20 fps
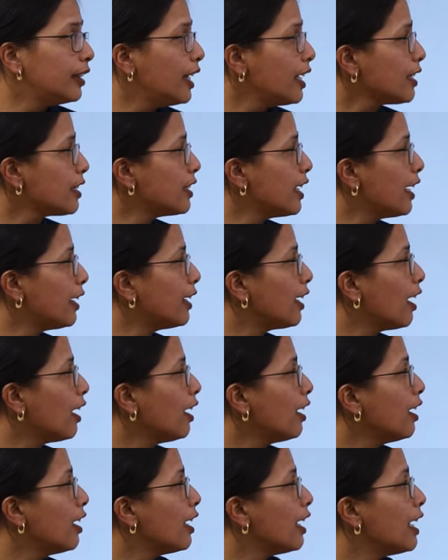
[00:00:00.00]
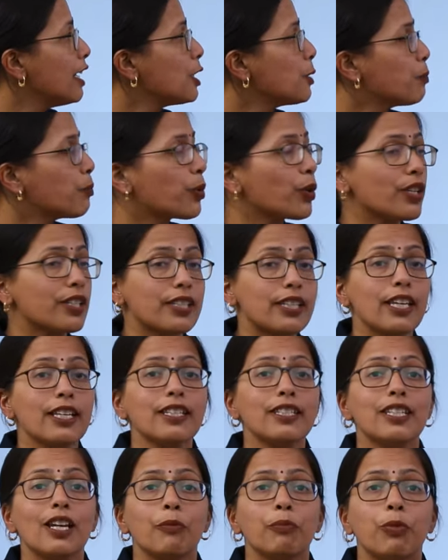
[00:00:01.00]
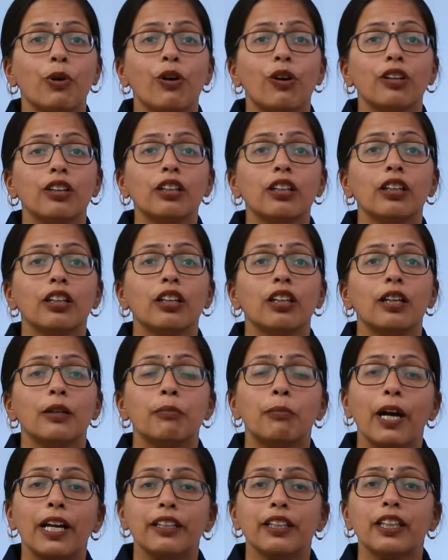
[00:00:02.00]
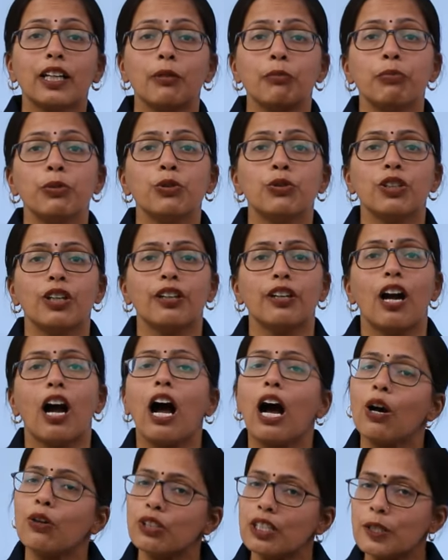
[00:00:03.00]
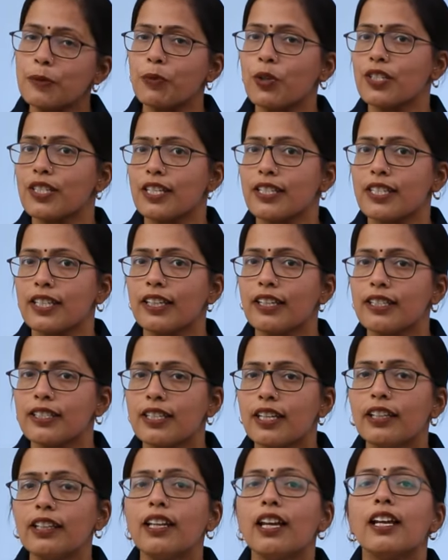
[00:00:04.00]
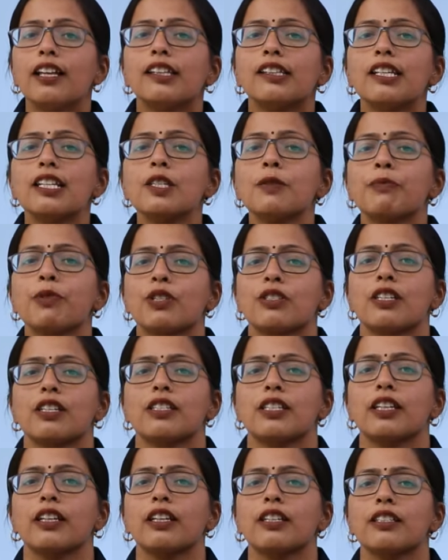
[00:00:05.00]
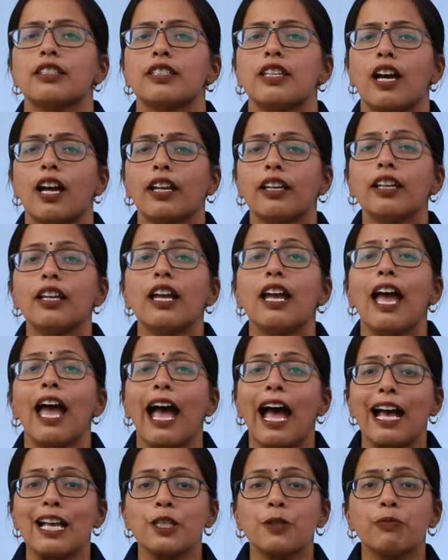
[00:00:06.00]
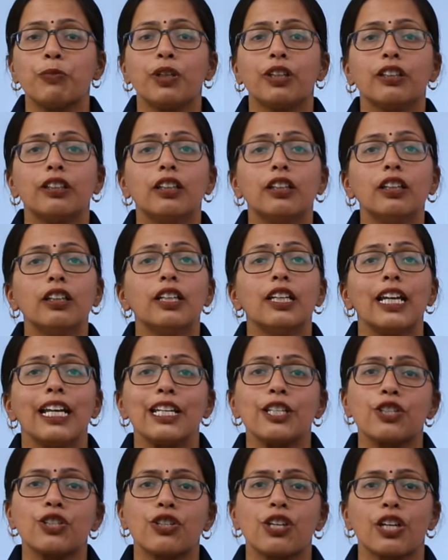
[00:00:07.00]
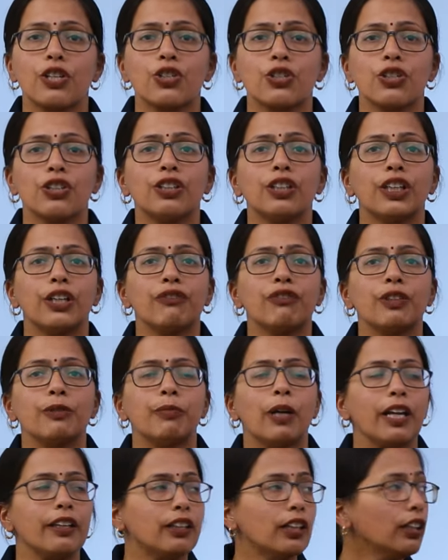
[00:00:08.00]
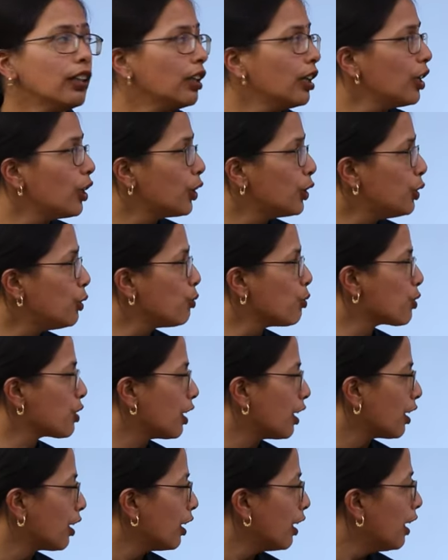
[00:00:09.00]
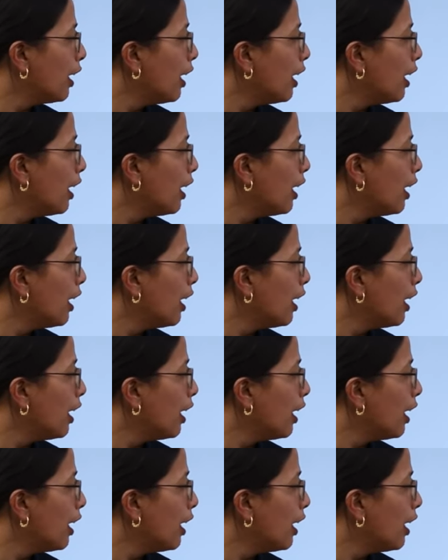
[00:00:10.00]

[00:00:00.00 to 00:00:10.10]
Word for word: This data is processed upon by the computer. How this processing is done? This processing is done as per the instruction given by the user.